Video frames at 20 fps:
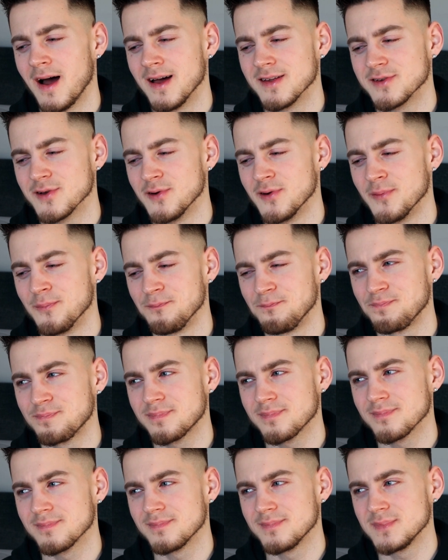So
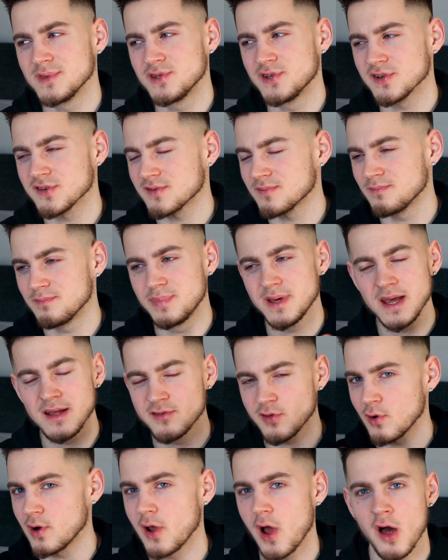just being
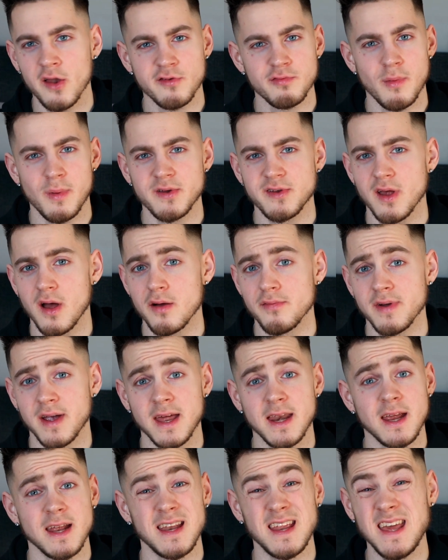totally honest with myself and
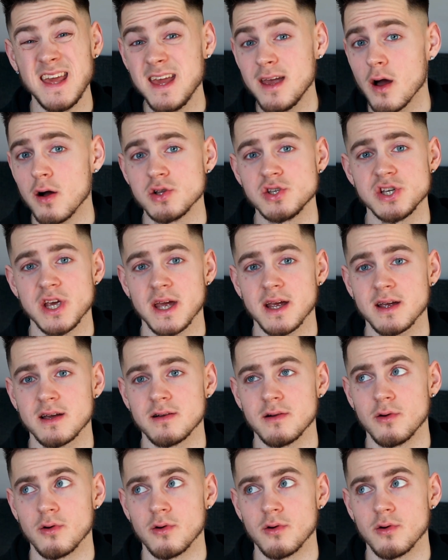getting an ego check